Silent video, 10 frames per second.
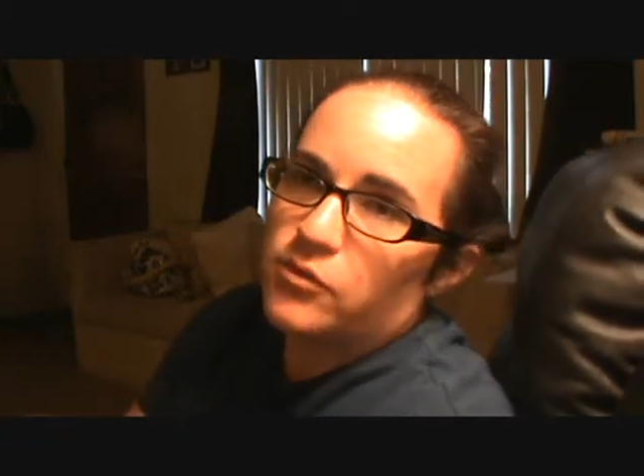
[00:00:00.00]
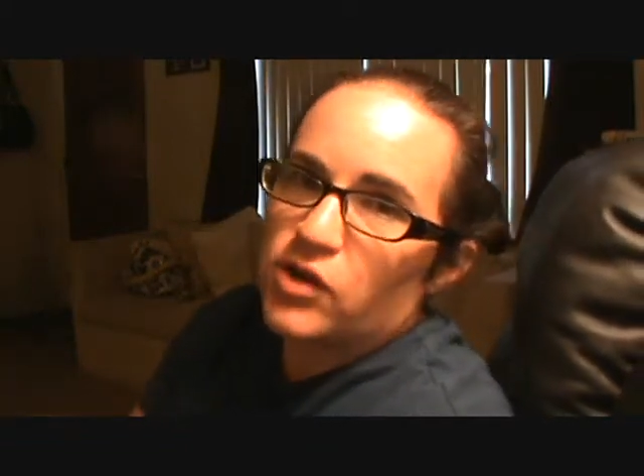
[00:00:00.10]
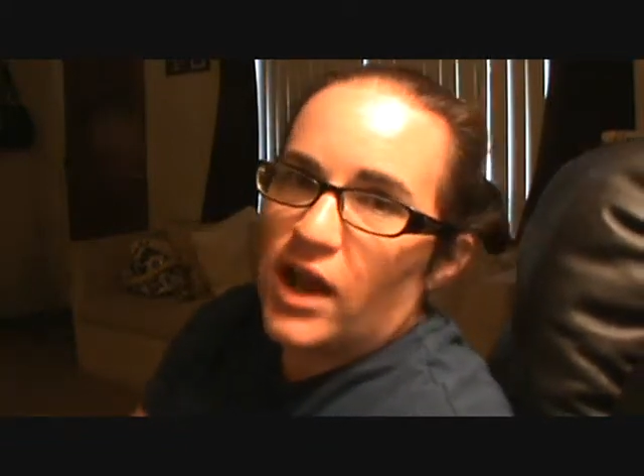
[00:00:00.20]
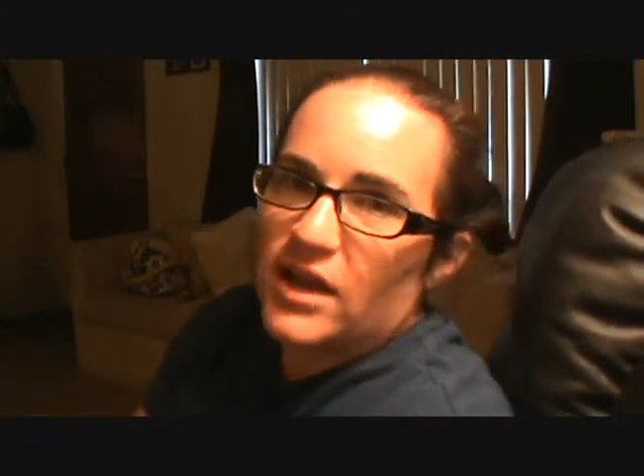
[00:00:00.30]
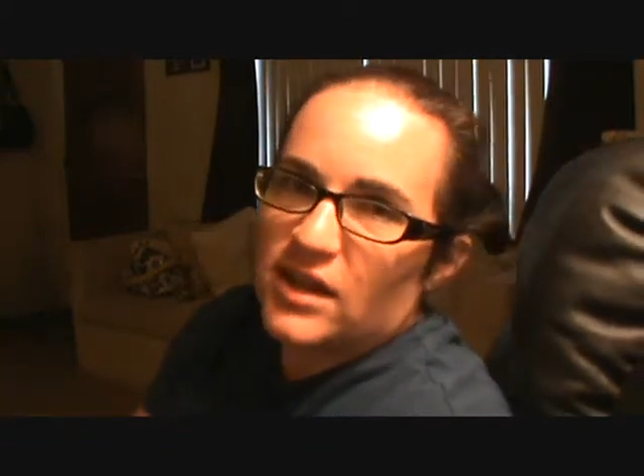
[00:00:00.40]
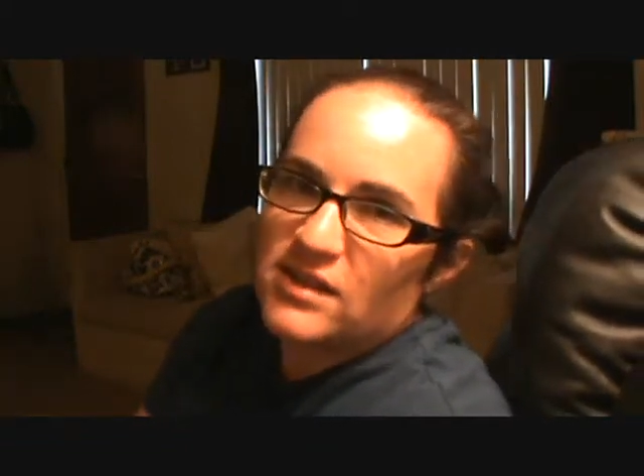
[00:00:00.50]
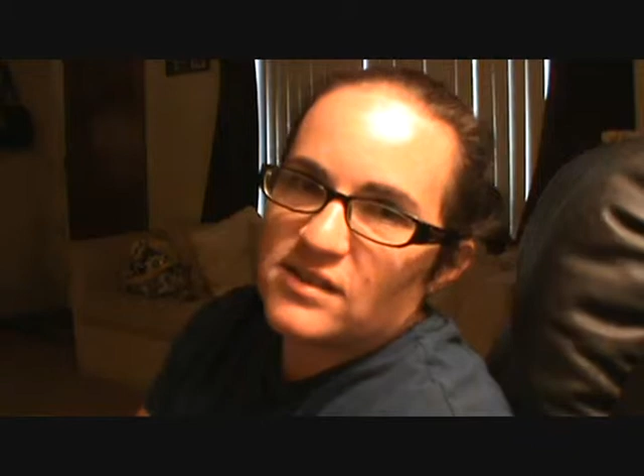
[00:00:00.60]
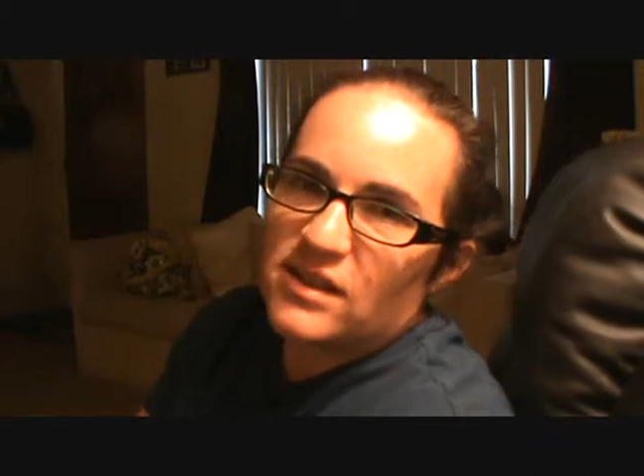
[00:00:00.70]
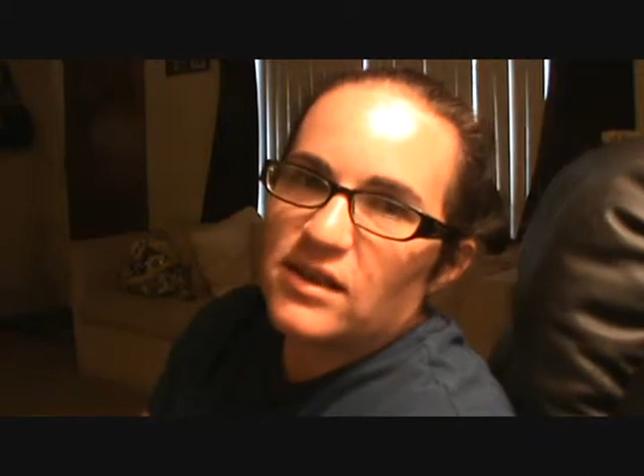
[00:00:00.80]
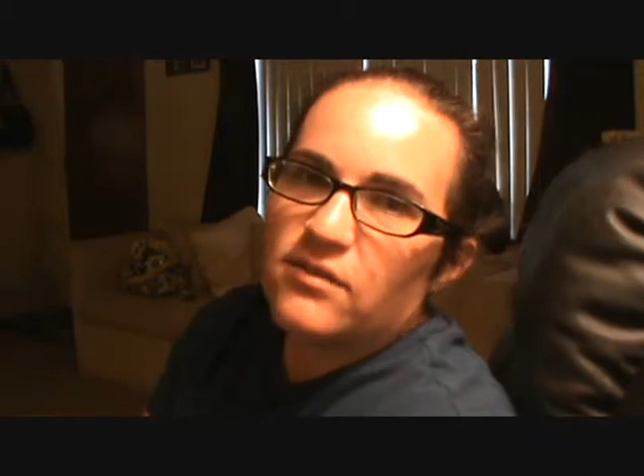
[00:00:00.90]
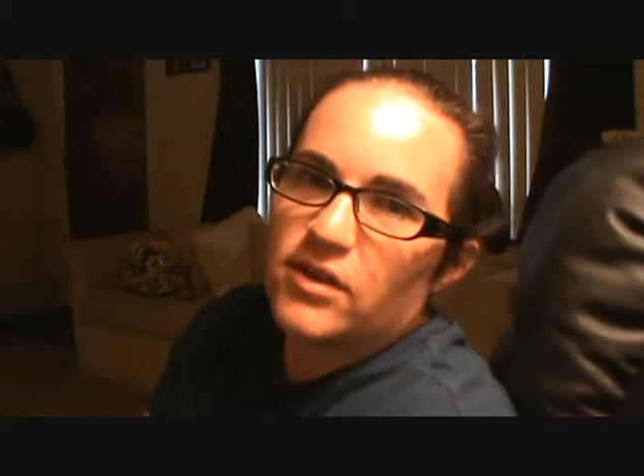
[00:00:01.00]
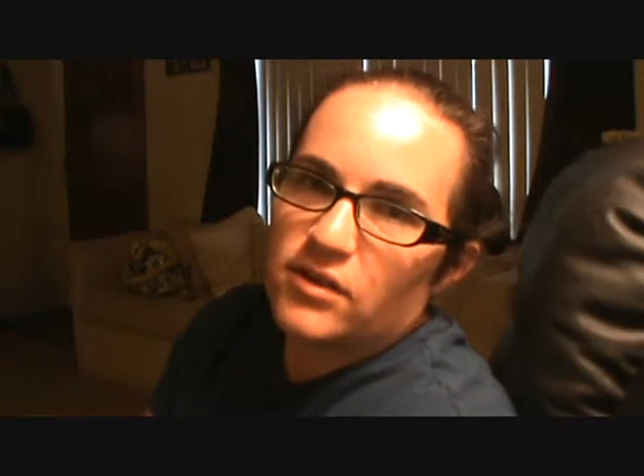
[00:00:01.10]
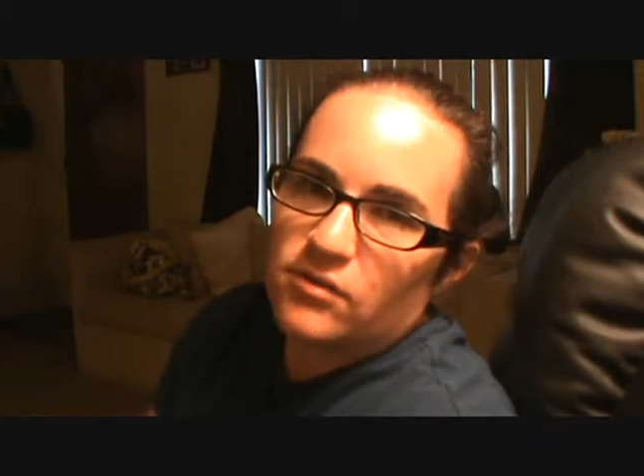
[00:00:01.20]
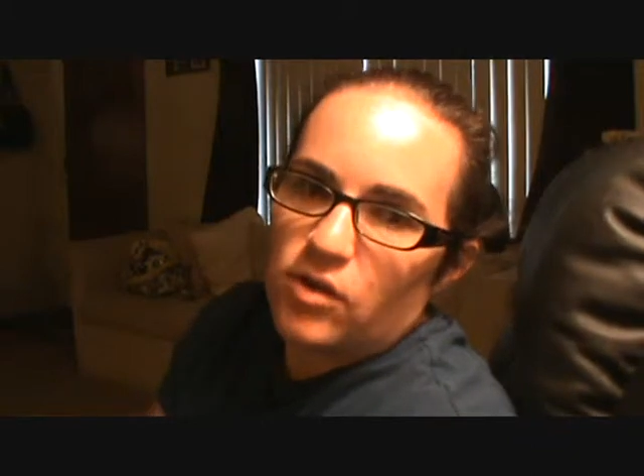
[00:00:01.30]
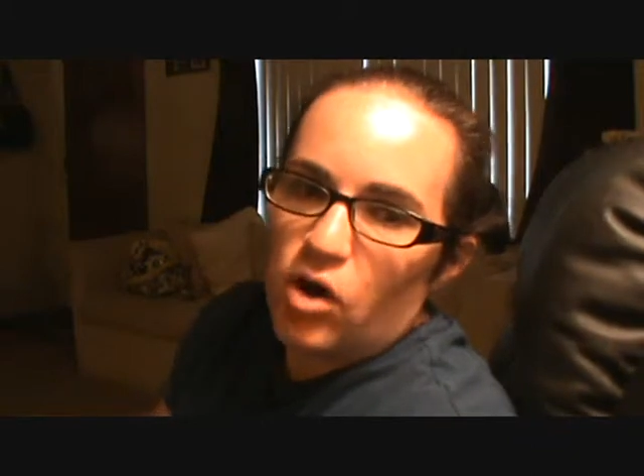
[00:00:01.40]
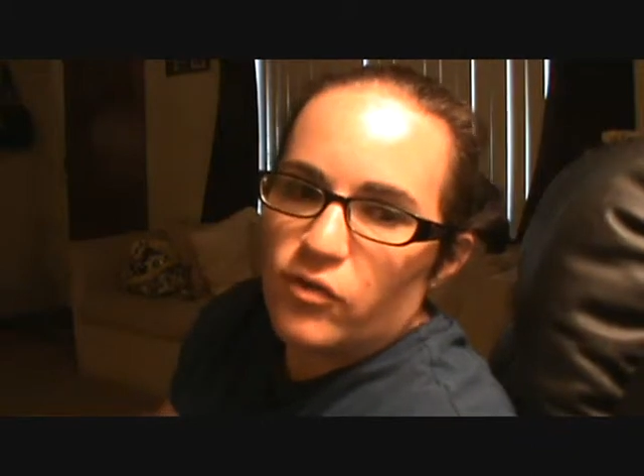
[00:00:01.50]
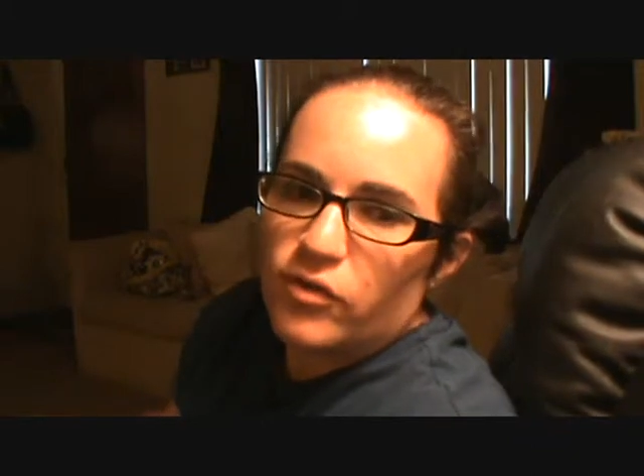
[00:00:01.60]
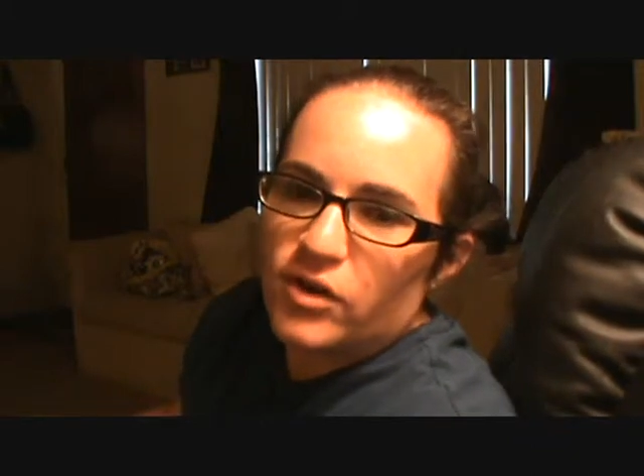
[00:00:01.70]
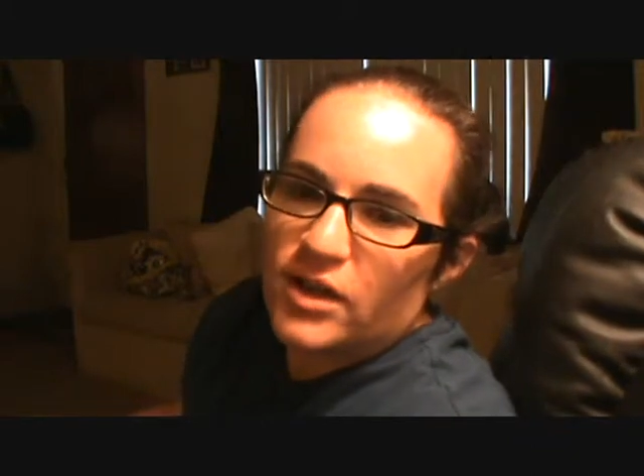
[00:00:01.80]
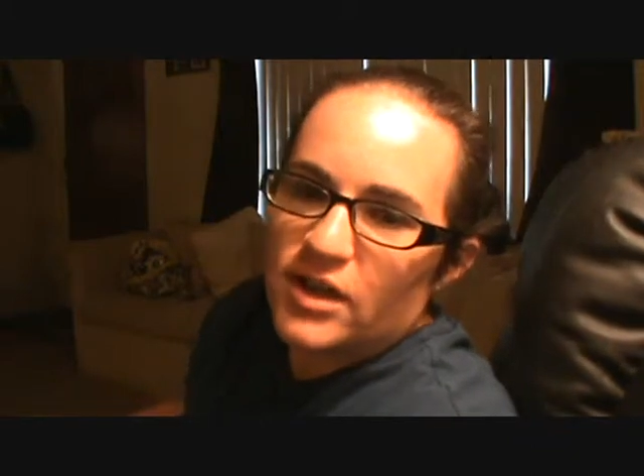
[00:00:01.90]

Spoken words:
trying to conceive and ovary